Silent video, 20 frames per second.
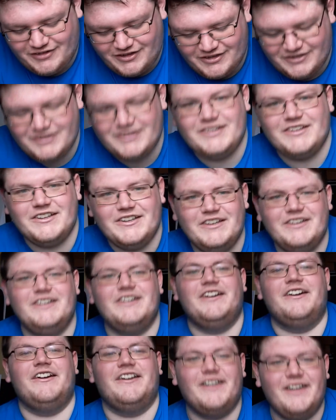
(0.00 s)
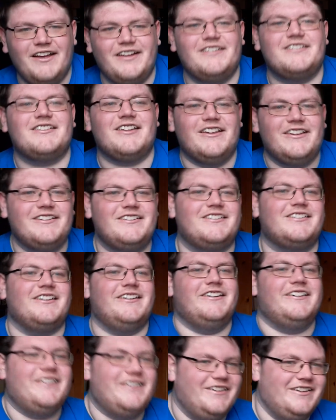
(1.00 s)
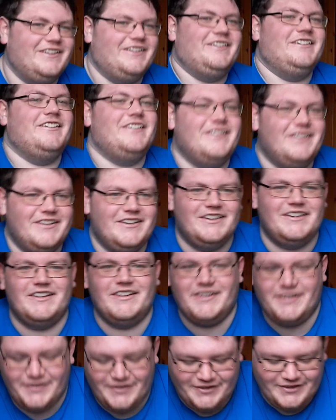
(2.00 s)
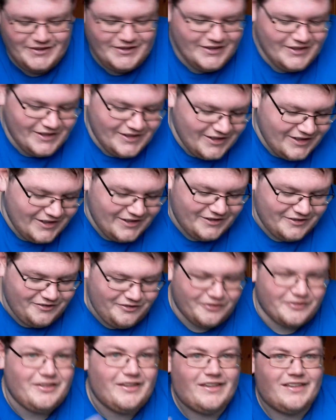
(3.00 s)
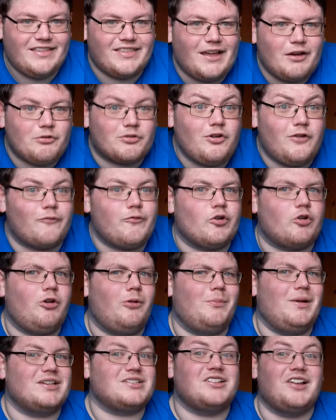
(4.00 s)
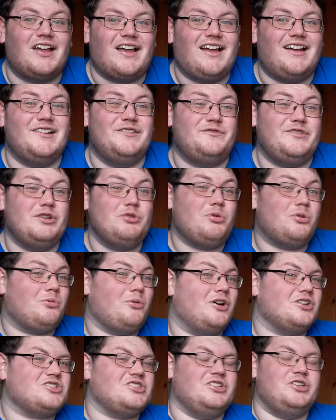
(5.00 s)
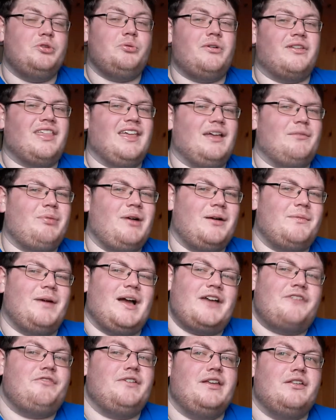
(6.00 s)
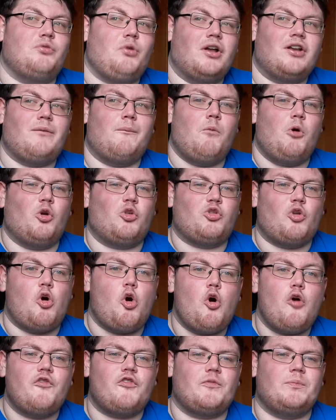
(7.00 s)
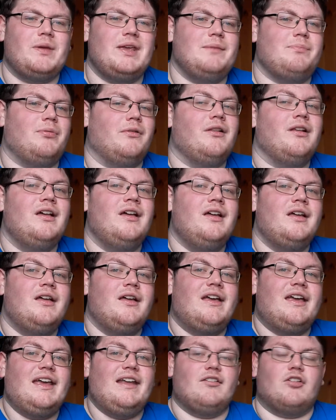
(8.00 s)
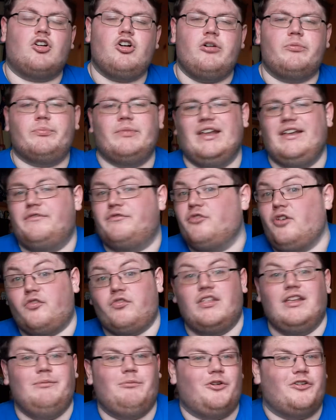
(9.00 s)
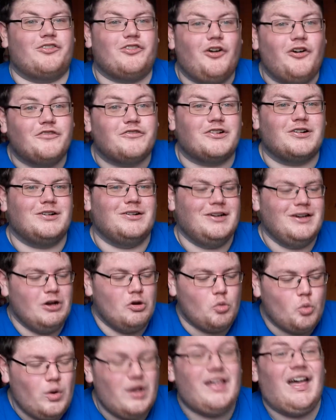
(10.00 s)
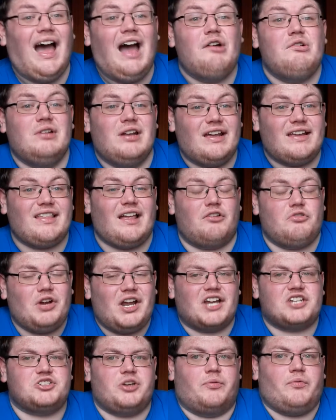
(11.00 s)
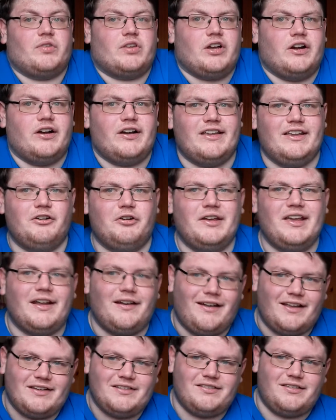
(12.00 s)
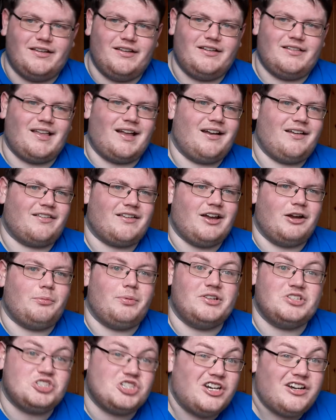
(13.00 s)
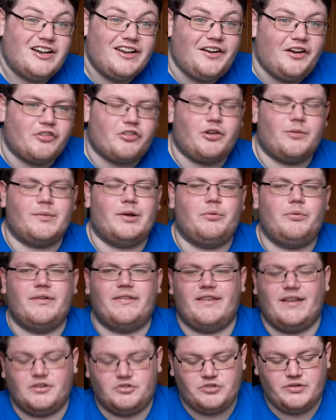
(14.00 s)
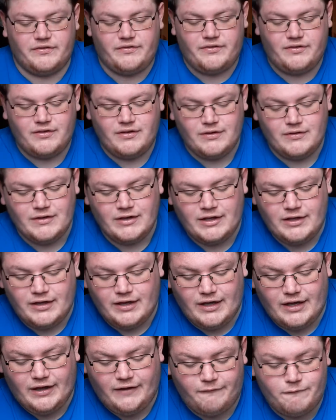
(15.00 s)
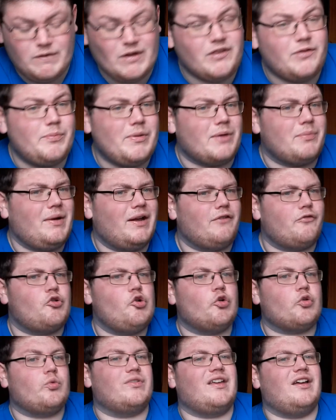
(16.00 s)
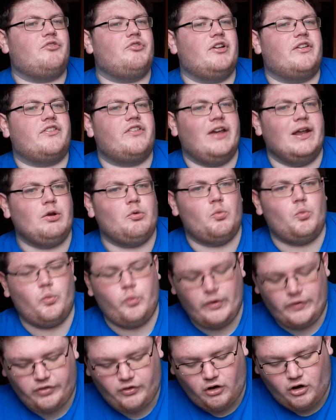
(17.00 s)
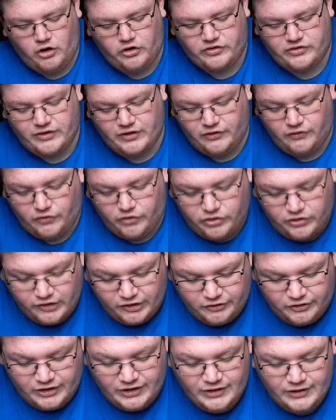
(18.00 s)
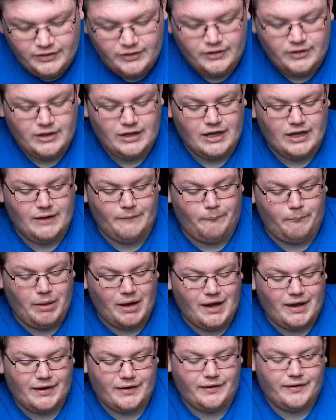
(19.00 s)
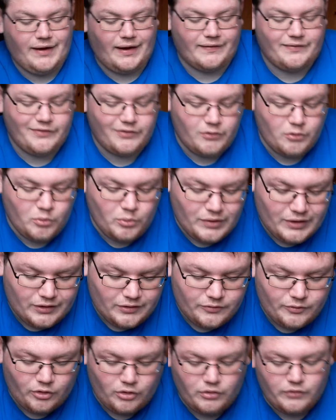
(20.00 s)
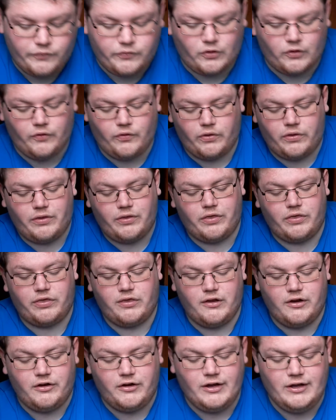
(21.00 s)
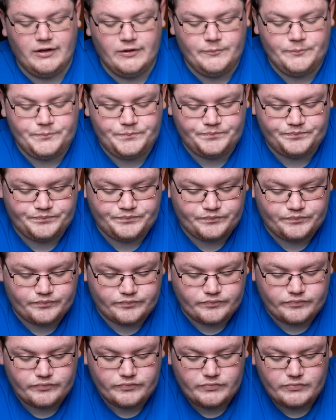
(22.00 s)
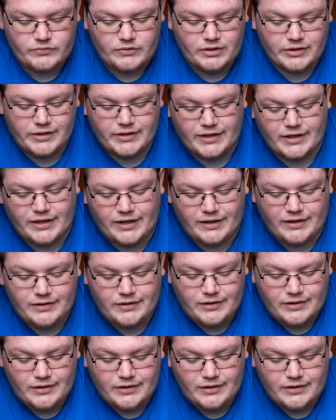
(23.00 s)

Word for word: Dude, dude, dude, you know, like that was going for the whole match. Like, and if you were watching, you would think Pat McAfee is one of the most over people in the company, if not the most over. With how like that reaction he's got. You know, he had like the Dallas Cowboys cheerleaders coming out with his entrance. Uh, Vince McMahon, of course, was at ringside with Austin Theory. Uh, Pat gets the win over Theory. yeah. Uh,